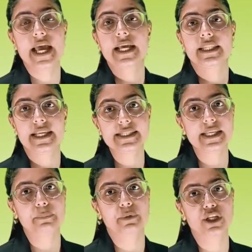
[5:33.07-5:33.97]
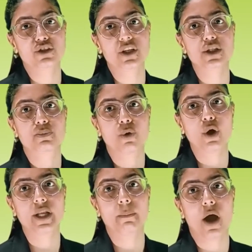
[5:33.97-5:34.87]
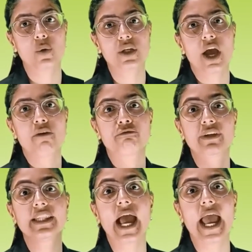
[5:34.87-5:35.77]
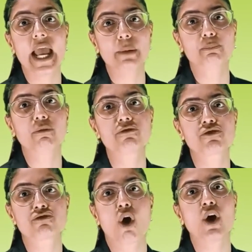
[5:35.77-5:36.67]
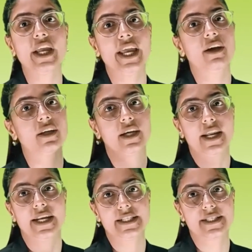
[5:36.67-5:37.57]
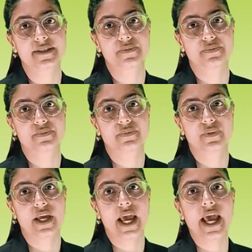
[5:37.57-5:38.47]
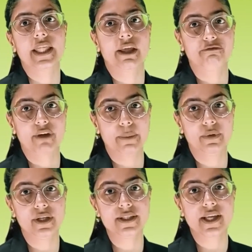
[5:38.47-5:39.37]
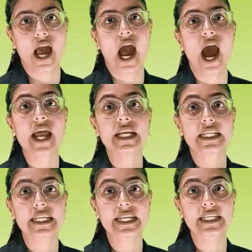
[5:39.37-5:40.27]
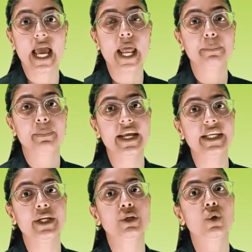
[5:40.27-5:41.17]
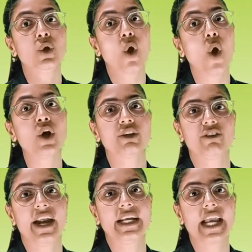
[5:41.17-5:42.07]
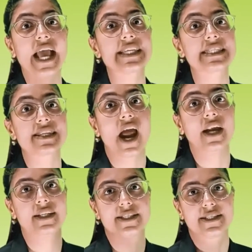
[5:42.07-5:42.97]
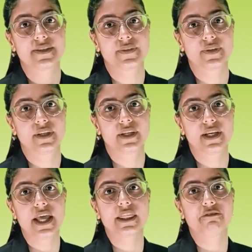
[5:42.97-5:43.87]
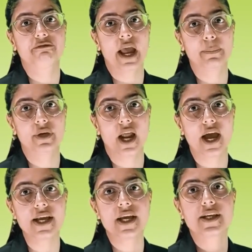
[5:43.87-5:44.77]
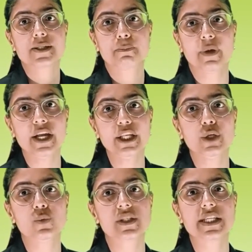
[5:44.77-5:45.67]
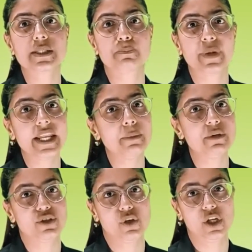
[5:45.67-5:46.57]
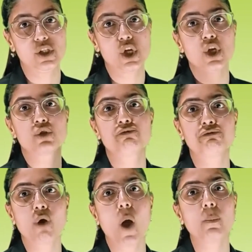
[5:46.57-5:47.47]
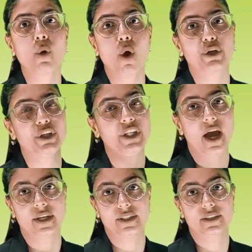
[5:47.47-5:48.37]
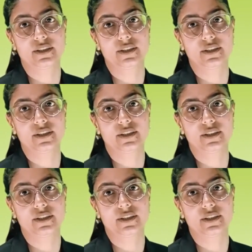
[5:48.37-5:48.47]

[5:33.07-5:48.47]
This separation is brought about with the help of strong air currents. The fibers are cleaned and made into long thread-like strands. The fibers are spun using spinning machines to form cotton yarn.